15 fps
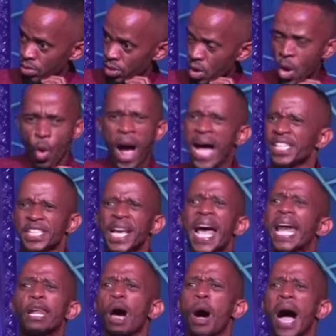
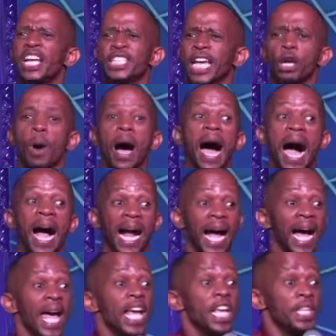Hanjeno hanjelwanga.
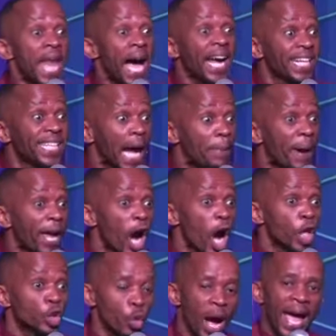Nakindaba
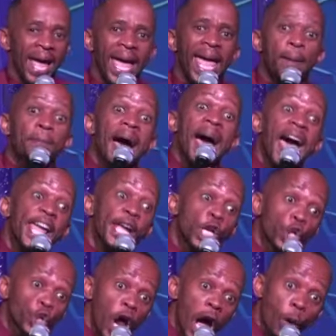yodwa. Am I
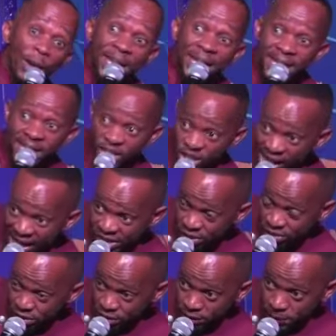growing in
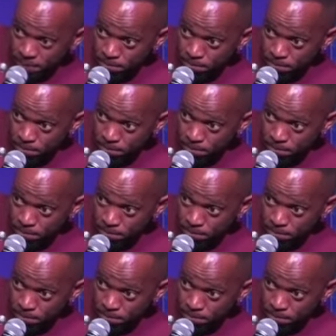Christ?